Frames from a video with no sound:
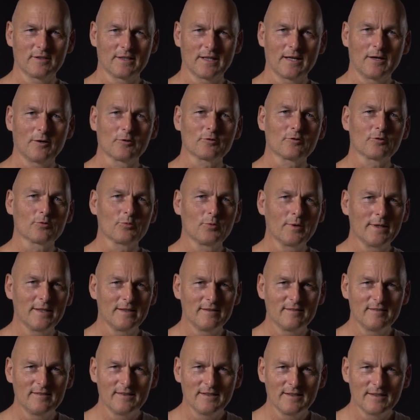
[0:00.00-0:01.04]
and now
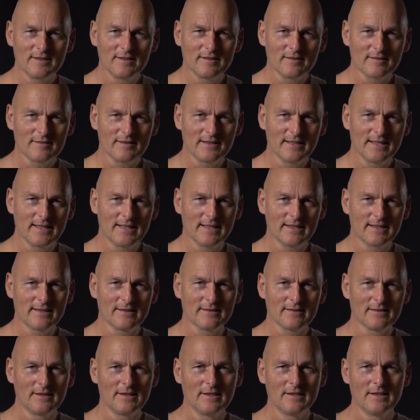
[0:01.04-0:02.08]
20 years
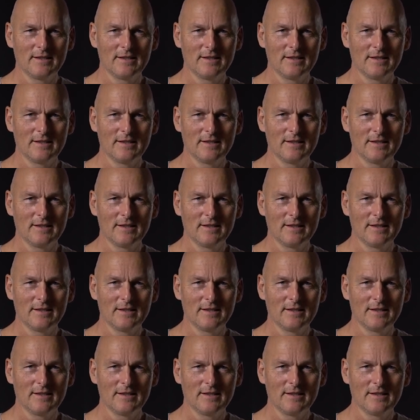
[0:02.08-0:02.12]
later,